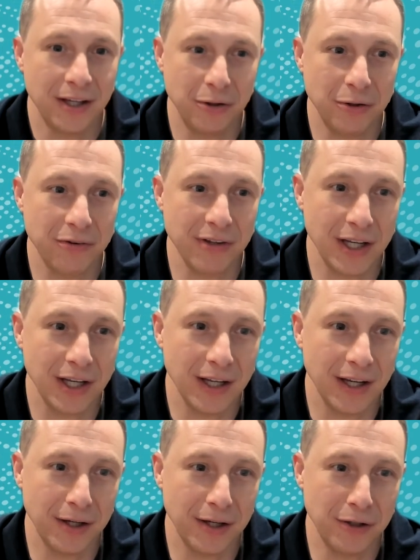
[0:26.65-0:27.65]
using
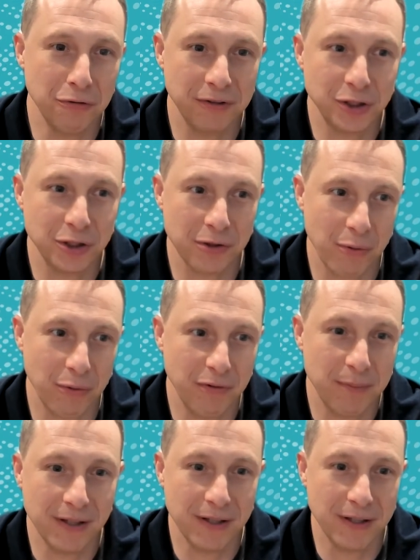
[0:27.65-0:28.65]
a new feature that we've
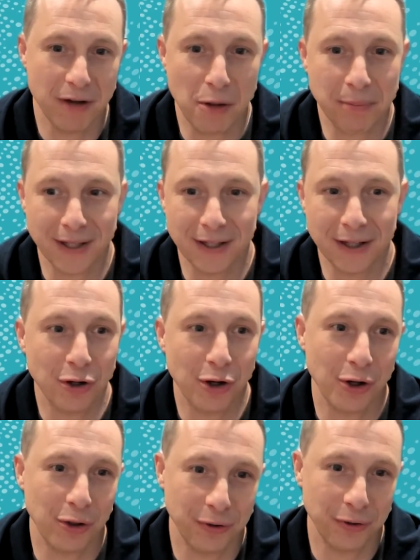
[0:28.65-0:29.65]
been developing
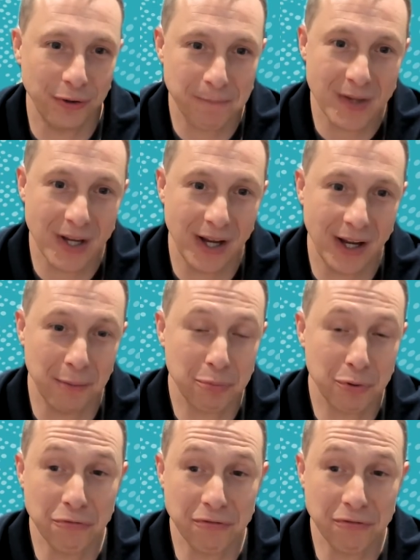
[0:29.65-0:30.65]
called
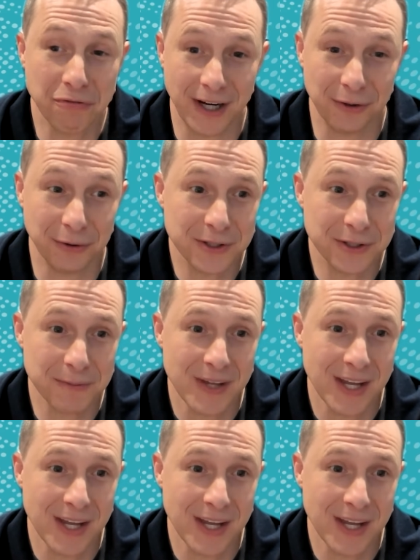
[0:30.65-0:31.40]
profilers,